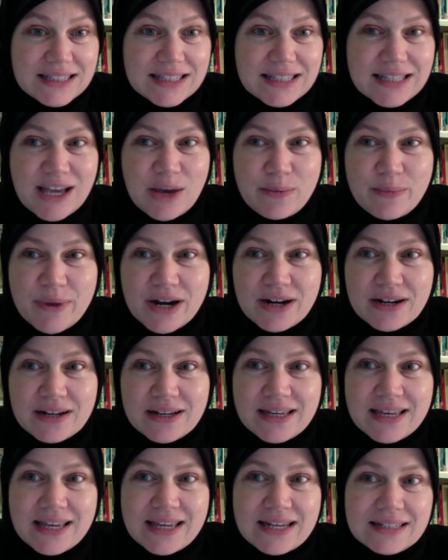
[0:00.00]
the
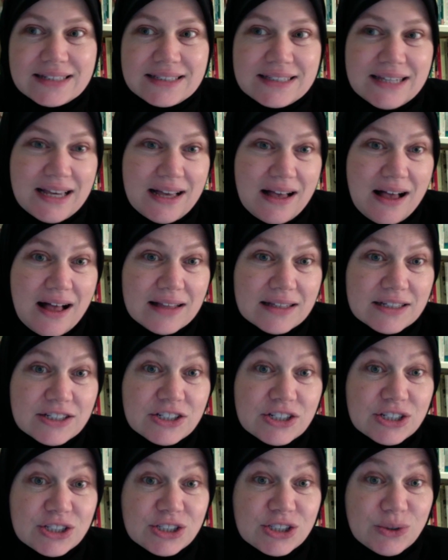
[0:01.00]
American
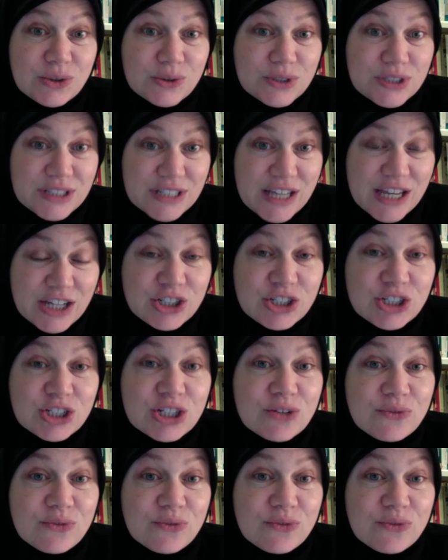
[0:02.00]
Psychology Association